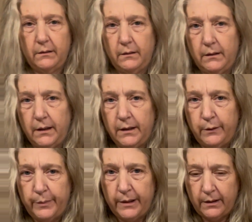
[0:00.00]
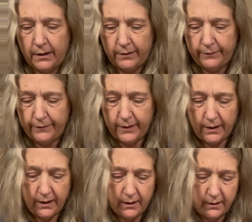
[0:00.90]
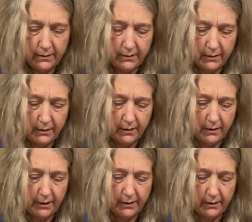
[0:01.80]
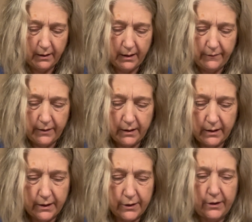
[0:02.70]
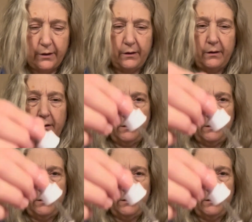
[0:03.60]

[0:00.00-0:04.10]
Little bit of the leave-in conditioner,